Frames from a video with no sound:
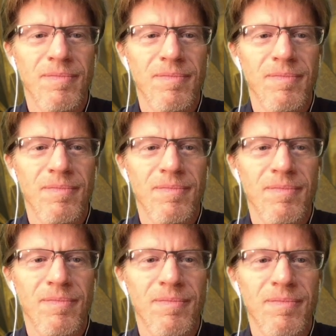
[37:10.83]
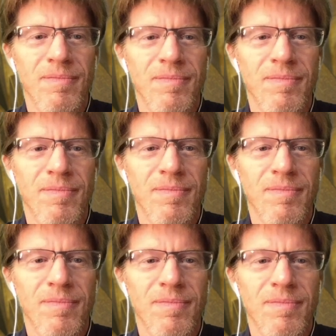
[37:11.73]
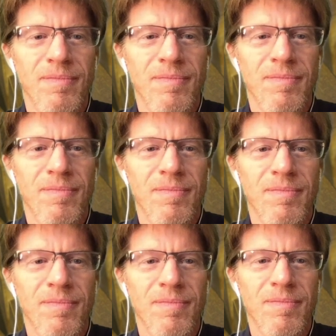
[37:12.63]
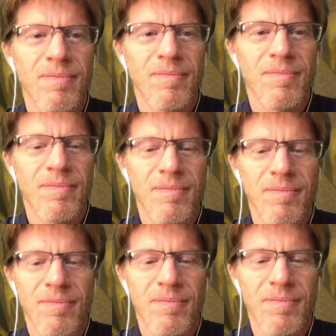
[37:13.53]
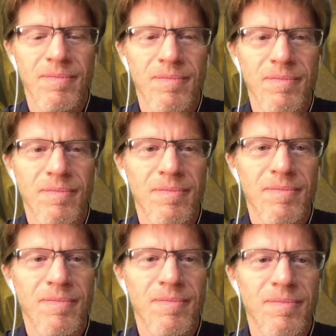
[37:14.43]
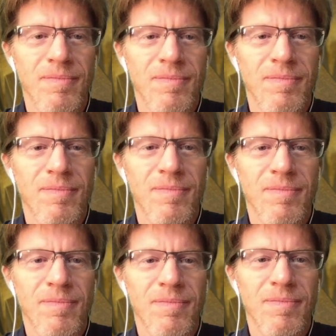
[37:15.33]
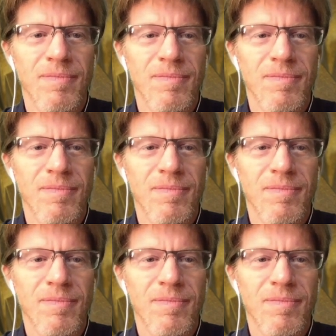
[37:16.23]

(not speaking)